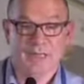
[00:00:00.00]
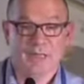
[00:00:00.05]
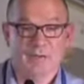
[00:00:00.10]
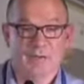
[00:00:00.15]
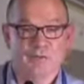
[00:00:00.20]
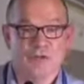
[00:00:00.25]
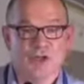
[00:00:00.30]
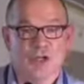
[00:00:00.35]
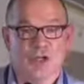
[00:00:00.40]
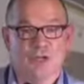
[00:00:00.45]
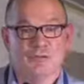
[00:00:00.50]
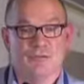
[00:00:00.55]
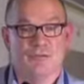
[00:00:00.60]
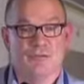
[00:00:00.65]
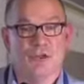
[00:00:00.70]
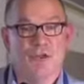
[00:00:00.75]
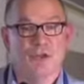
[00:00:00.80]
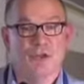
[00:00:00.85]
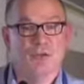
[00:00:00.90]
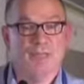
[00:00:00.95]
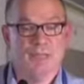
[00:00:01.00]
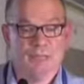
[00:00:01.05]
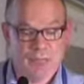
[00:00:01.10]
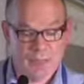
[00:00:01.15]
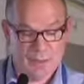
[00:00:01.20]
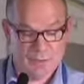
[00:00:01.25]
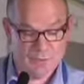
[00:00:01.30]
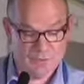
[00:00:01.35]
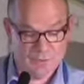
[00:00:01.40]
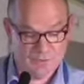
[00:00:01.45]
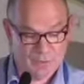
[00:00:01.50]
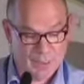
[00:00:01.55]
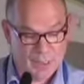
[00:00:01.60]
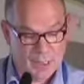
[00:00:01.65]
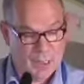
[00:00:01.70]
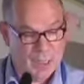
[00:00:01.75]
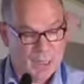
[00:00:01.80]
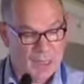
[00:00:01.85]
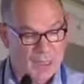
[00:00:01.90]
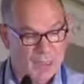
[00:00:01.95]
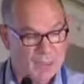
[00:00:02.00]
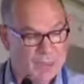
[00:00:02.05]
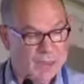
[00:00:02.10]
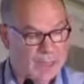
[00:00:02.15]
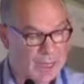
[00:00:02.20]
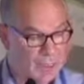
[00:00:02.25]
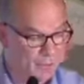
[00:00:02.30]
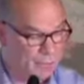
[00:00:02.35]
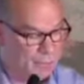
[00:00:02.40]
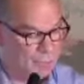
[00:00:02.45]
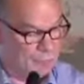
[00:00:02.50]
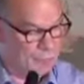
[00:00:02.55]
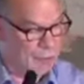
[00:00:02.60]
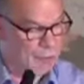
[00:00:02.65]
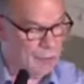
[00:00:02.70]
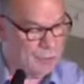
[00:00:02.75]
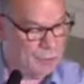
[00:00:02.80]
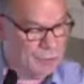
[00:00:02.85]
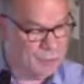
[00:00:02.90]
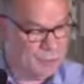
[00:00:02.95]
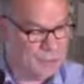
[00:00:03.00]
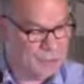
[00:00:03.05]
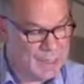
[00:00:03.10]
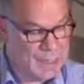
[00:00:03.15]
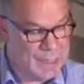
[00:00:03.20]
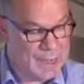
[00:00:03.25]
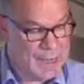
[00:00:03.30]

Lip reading: is just 2 years down the road,